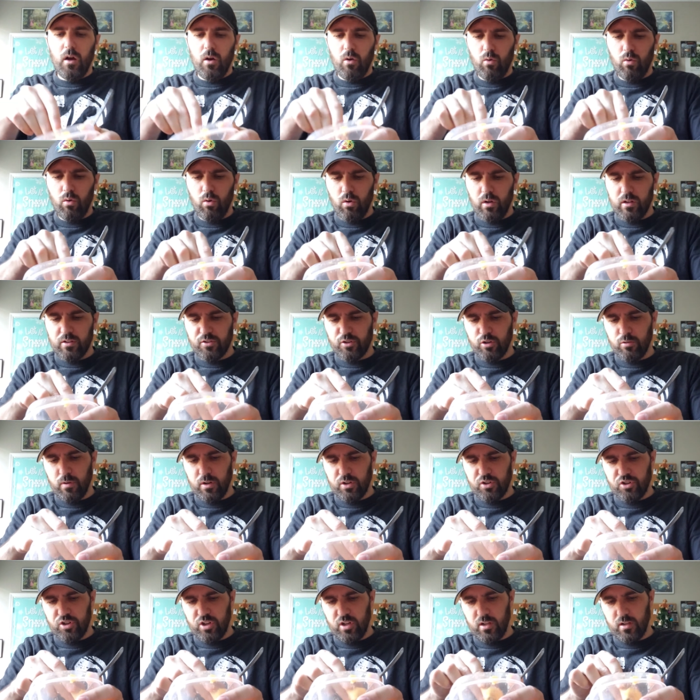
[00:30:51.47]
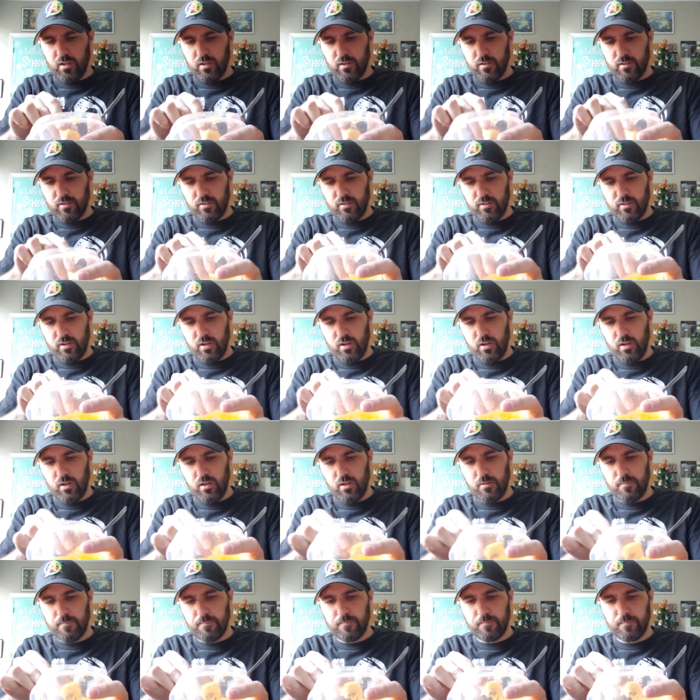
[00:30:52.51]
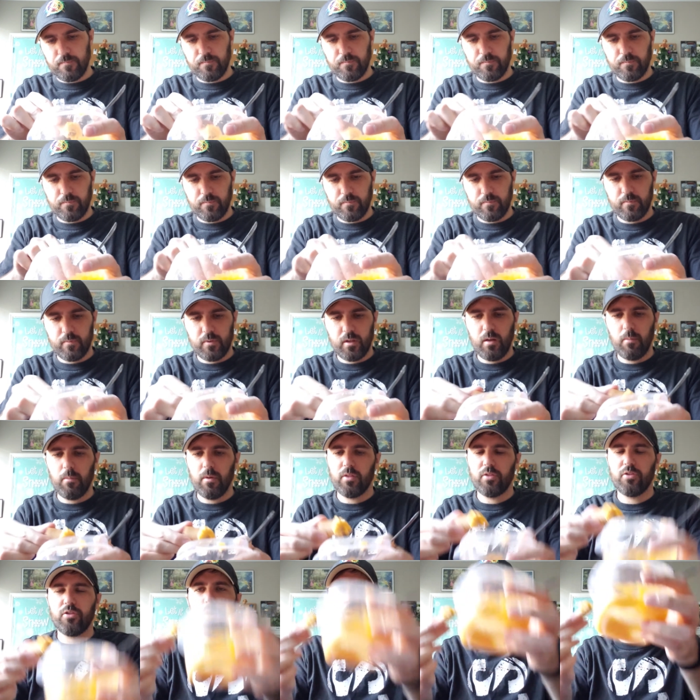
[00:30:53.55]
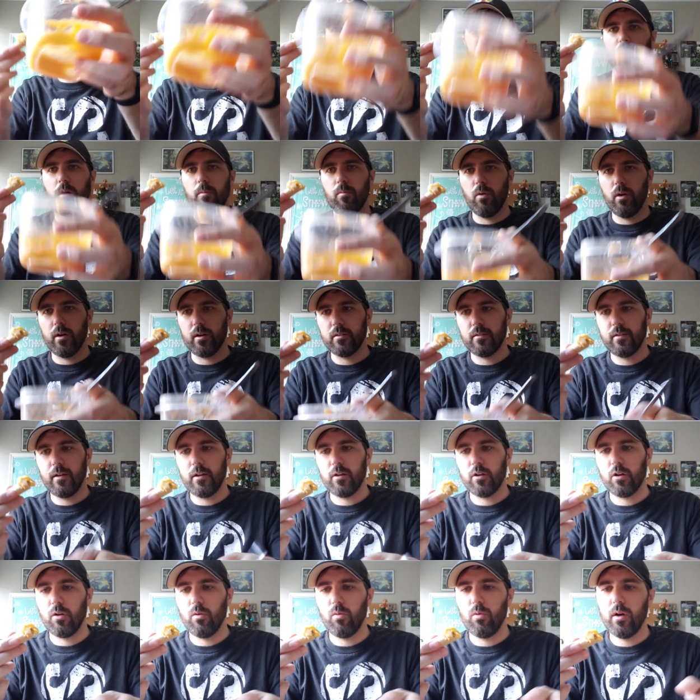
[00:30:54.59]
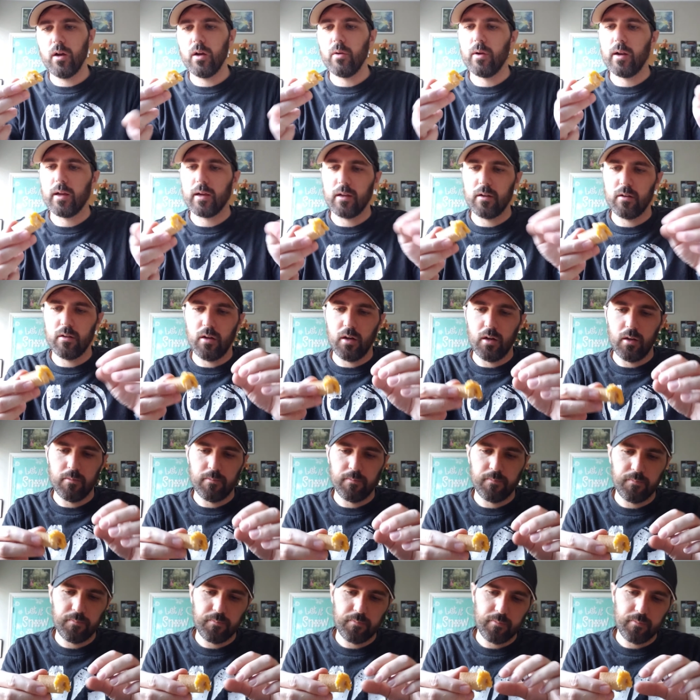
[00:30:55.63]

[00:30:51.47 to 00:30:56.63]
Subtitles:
Ooh, that's too much cheese. I'm gonna throw this Tupperware container away when I get done.